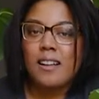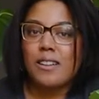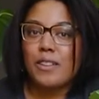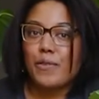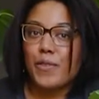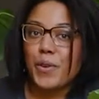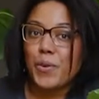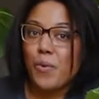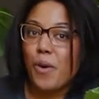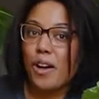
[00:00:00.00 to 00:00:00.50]

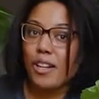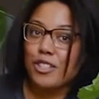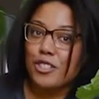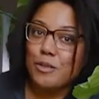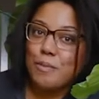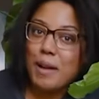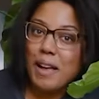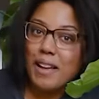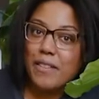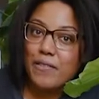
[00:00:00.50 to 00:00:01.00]
If you
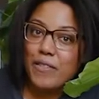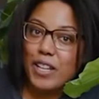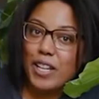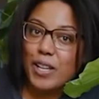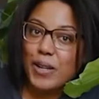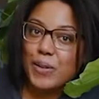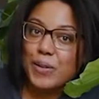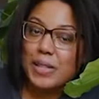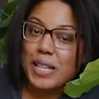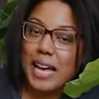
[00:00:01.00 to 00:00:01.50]
watched my
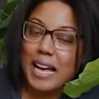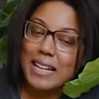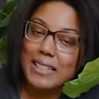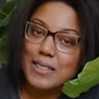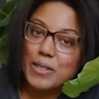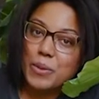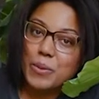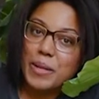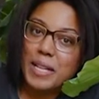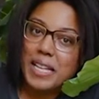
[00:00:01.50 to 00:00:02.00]
video
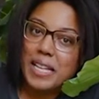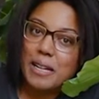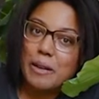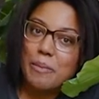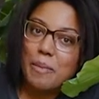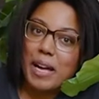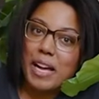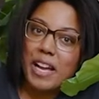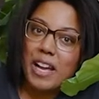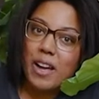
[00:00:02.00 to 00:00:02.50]
last week,
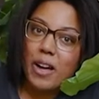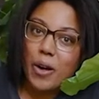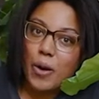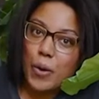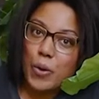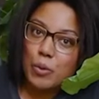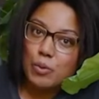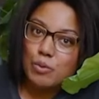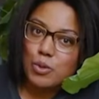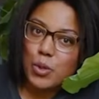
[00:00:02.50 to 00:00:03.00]
my
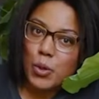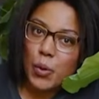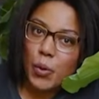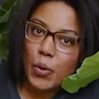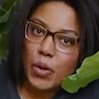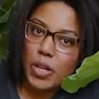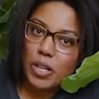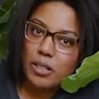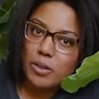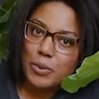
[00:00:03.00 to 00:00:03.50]
home
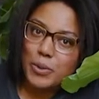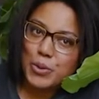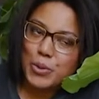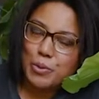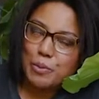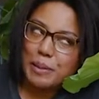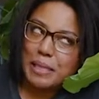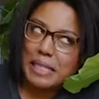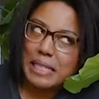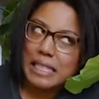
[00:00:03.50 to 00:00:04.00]
tour, which
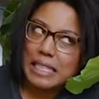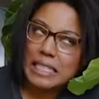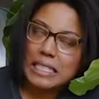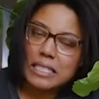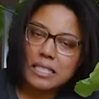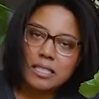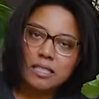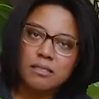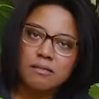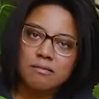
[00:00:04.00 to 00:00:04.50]
will be
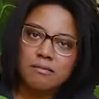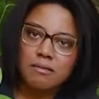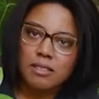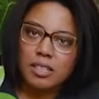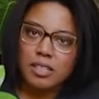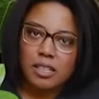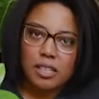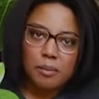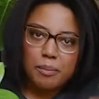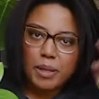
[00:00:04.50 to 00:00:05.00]
linked
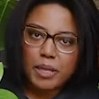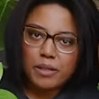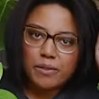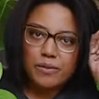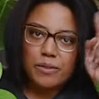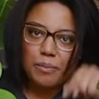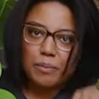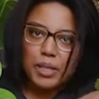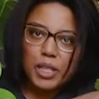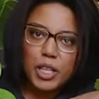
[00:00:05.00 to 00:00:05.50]

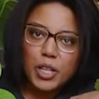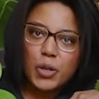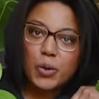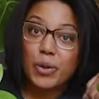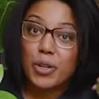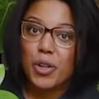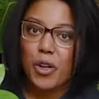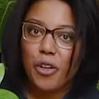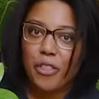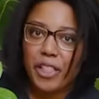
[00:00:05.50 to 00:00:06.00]
above and below
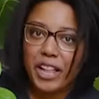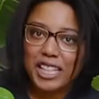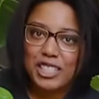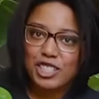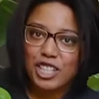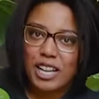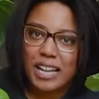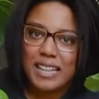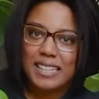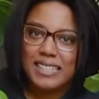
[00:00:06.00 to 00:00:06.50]
and all that
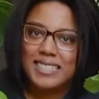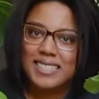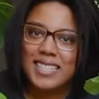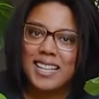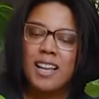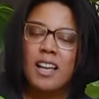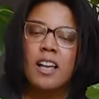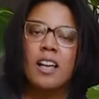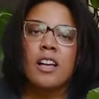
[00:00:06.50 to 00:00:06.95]
jazz,